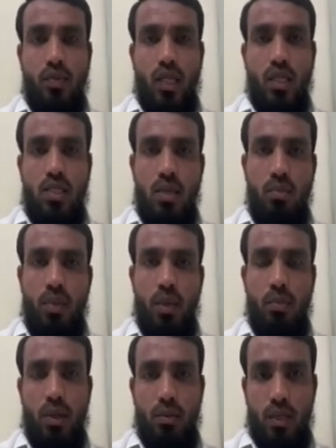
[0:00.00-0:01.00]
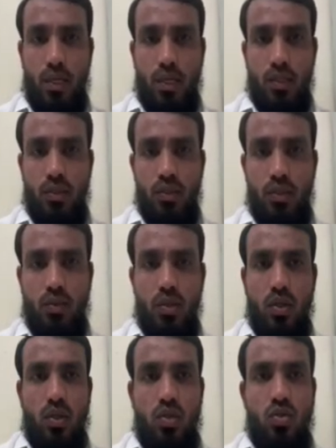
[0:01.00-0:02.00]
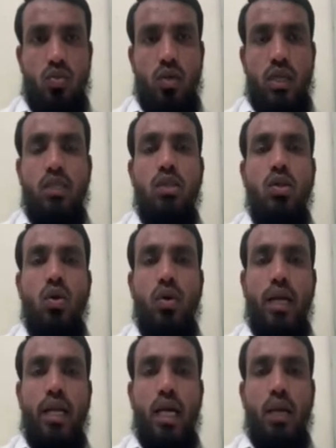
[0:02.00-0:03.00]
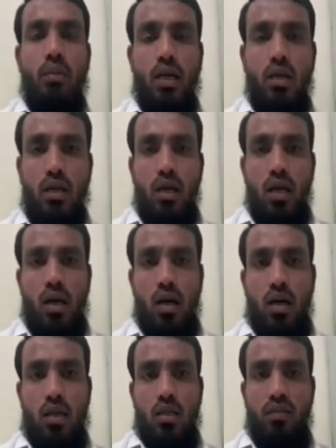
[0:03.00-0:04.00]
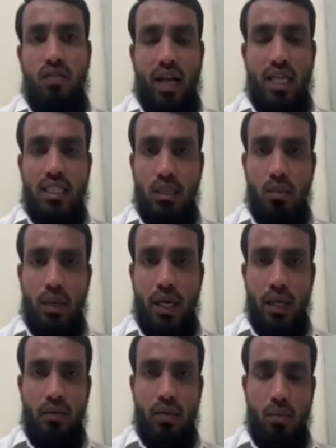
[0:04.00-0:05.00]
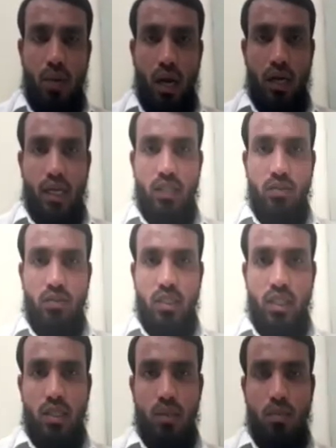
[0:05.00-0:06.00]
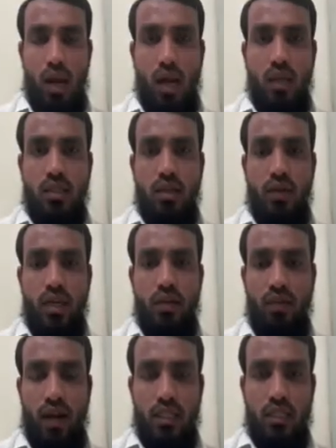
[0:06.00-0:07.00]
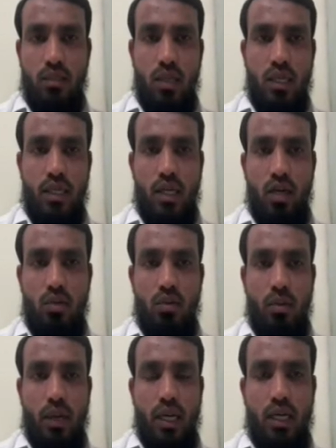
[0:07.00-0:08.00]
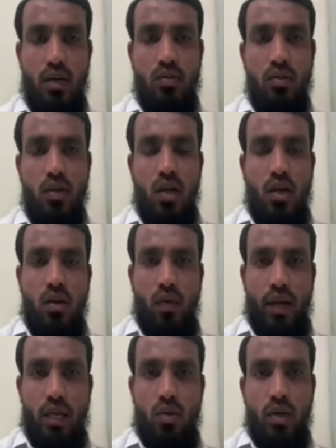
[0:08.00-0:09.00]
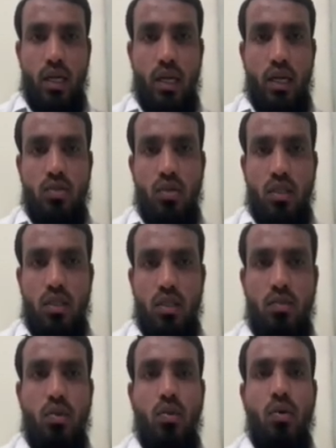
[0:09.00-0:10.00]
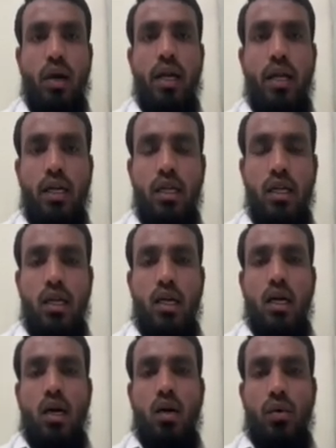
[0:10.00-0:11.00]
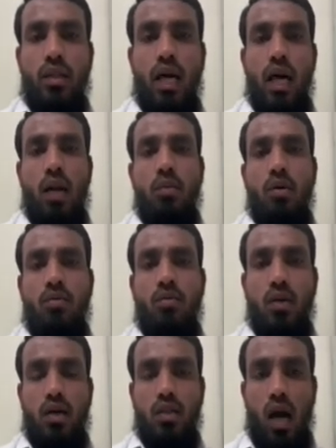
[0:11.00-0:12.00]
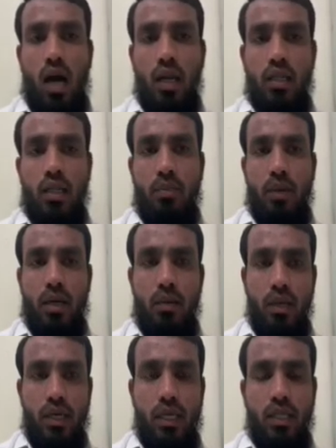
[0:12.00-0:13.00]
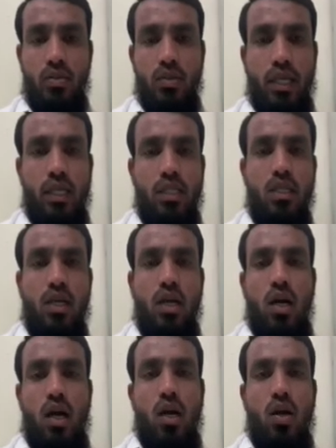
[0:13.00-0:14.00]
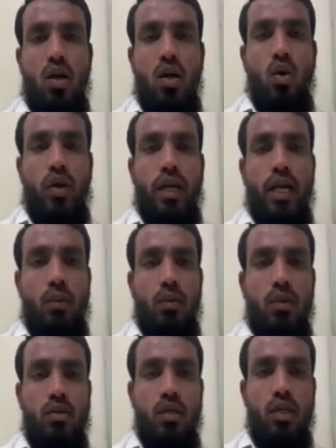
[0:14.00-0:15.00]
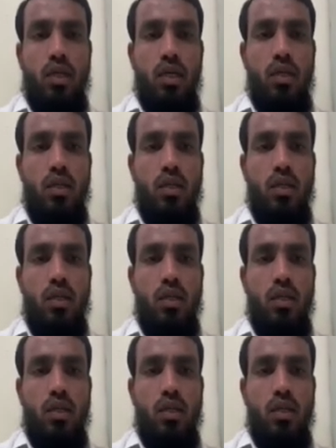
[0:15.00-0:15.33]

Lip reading: simple permanent tissue. So what is chlorine kinema? The flexibility of the plant. As we see, the plants are very flexible, it cannot be break down very quickly. So this is provided with the help of the another permanent tissue, that is a chlorine kinema. So here